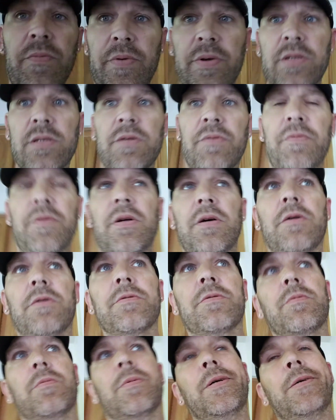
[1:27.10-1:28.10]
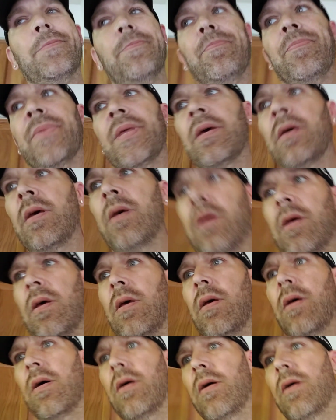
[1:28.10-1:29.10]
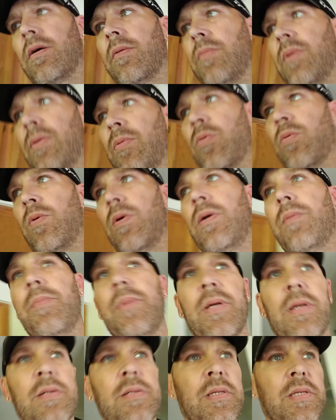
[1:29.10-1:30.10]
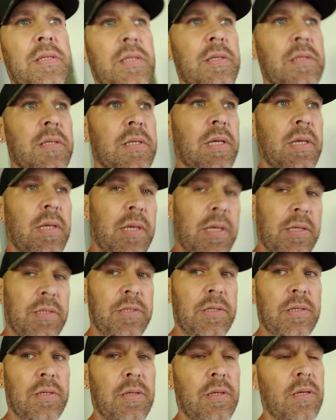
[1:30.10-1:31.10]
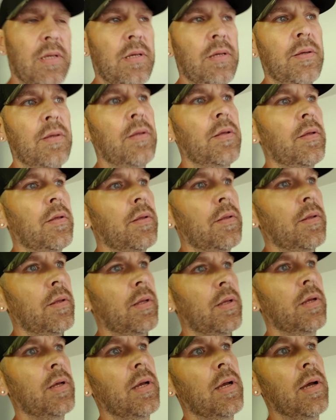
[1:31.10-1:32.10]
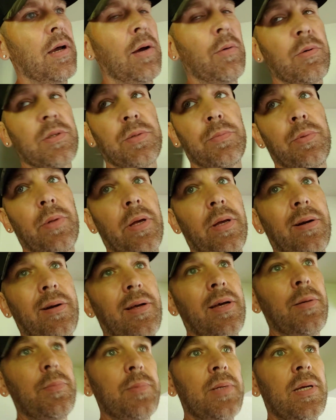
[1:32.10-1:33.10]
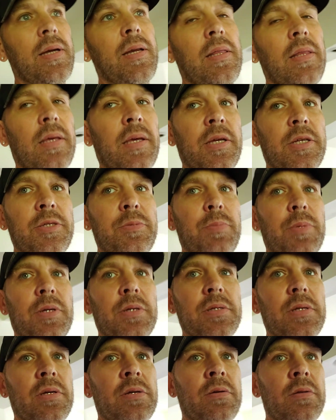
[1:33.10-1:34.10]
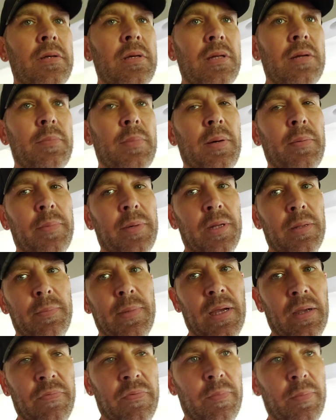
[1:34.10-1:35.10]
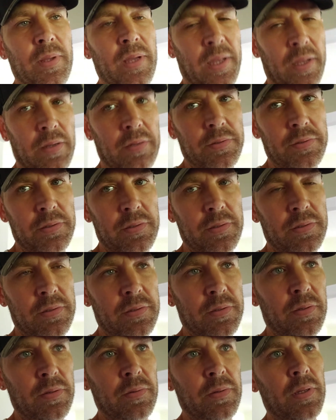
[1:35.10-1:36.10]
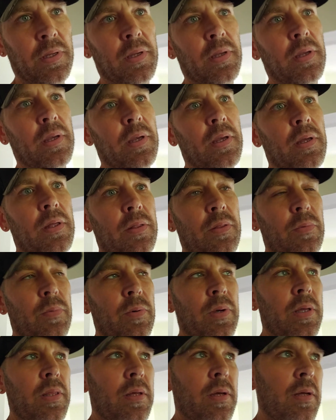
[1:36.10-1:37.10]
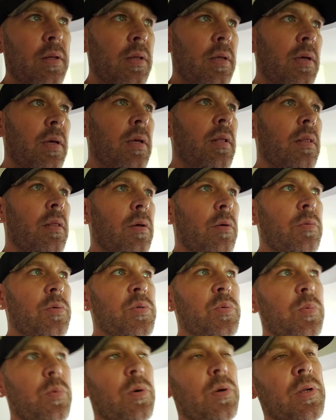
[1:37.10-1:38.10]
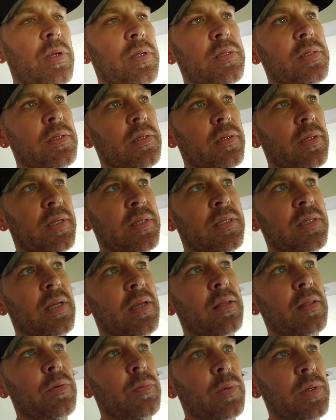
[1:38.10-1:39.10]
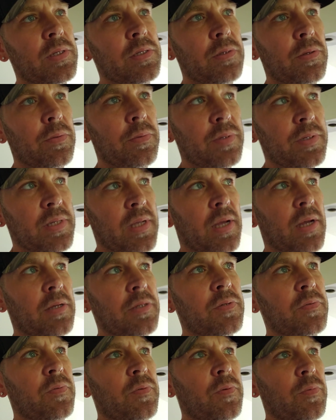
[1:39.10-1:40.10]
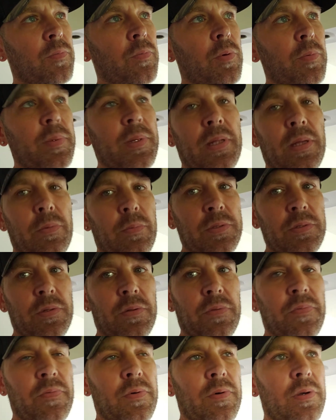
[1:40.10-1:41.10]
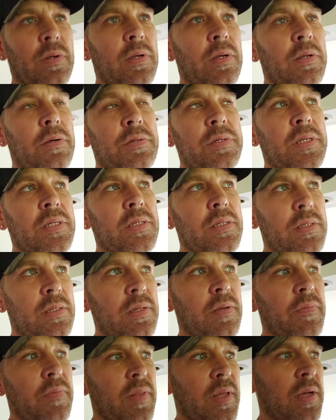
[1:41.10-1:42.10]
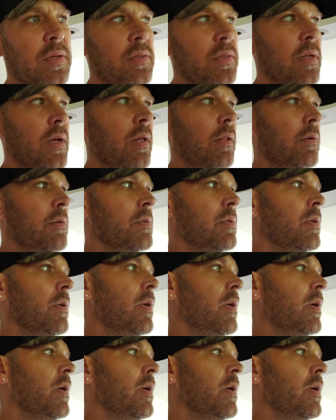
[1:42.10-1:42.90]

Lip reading: fix the flaws? Well, number one, because this is the kitchen. I wasn't planning on updating the kitchen because I couldn't get my money back from the house. So the way that loans work is, let's say that we sold this house for what we did. We sold for $167,000.